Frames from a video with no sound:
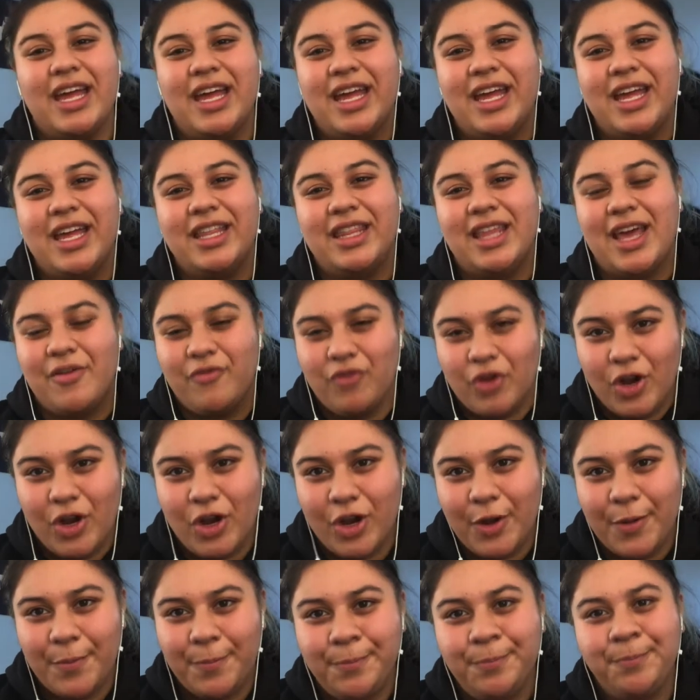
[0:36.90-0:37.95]
in their
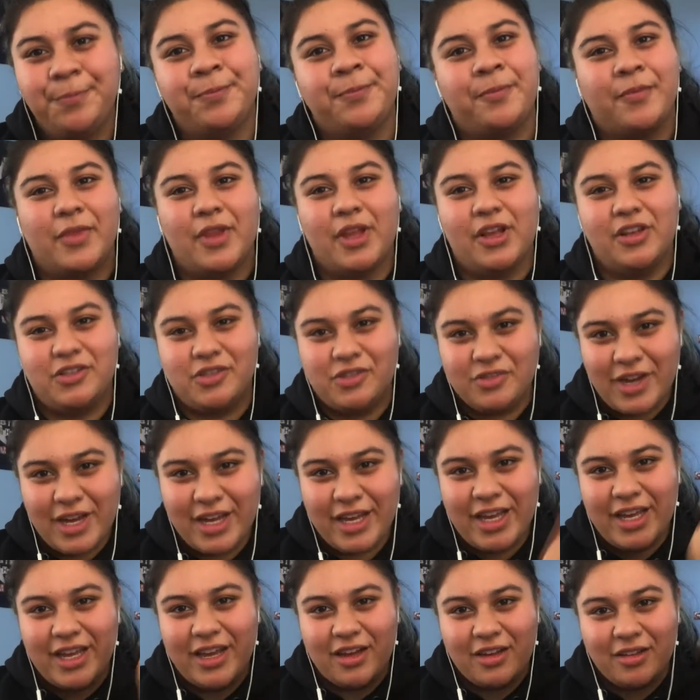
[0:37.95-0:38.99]
room
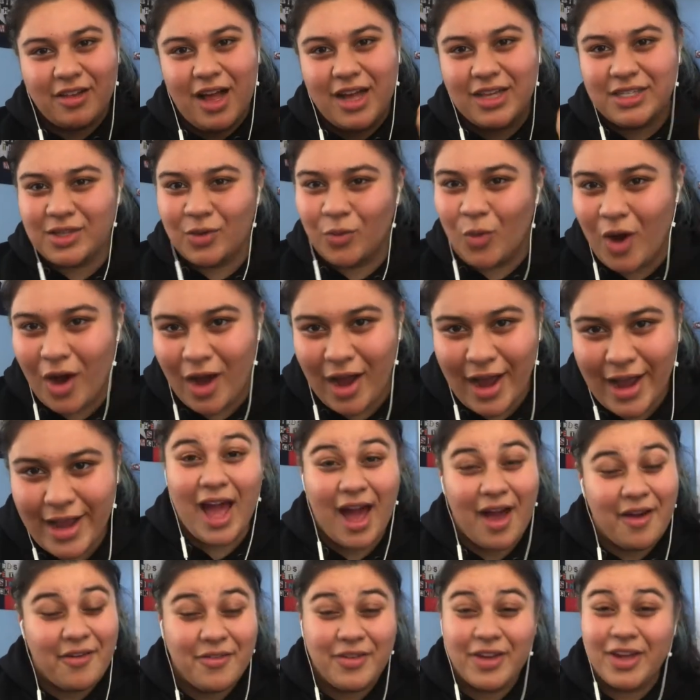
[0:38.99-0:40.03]
drinking a glass of wine,
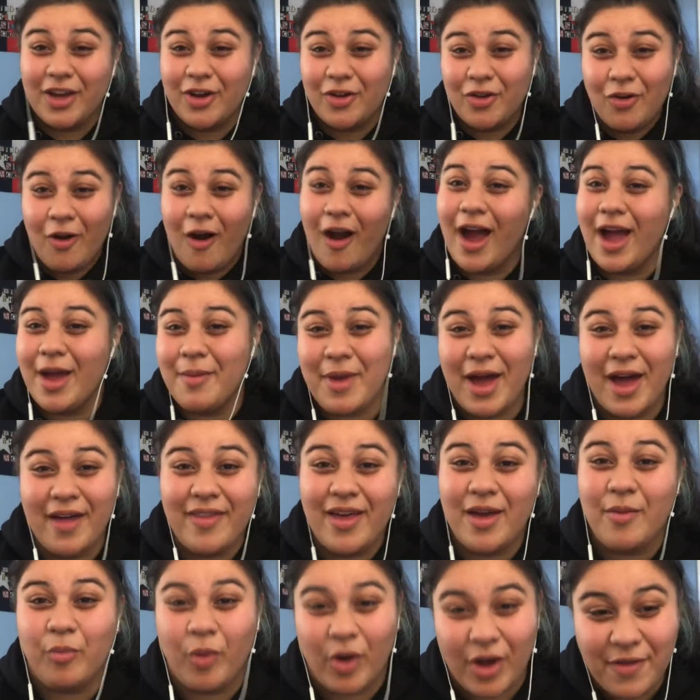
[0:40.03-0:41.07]
having a cry about
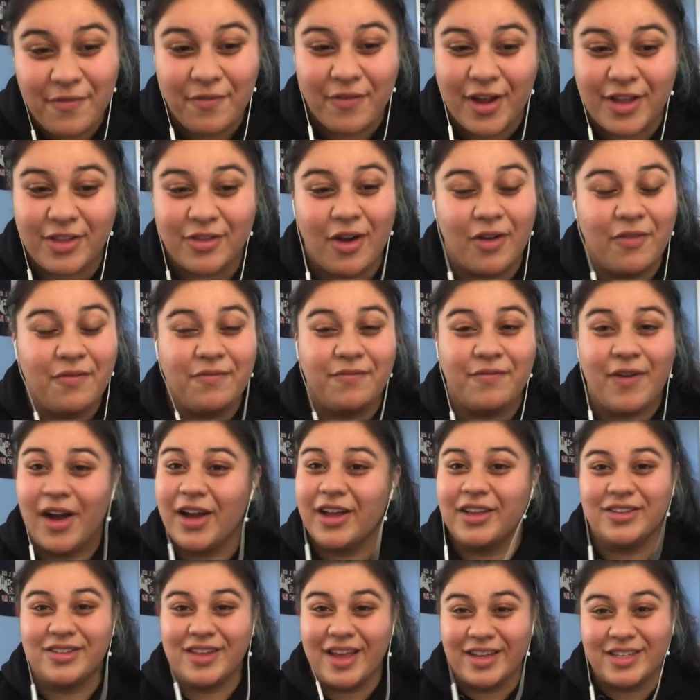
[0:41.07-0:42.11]
their boyfriend not
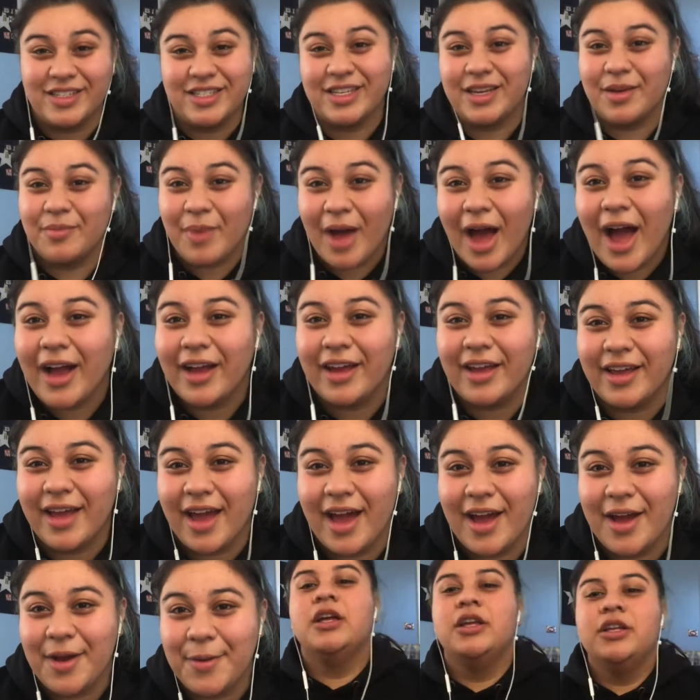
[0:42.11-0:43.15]
fucking texting him back, okay?
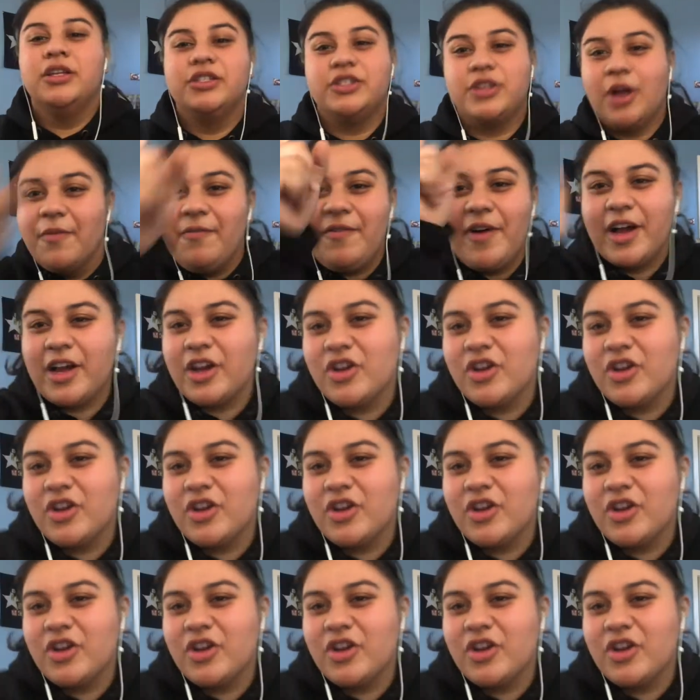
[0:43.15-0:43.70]
Stop fucking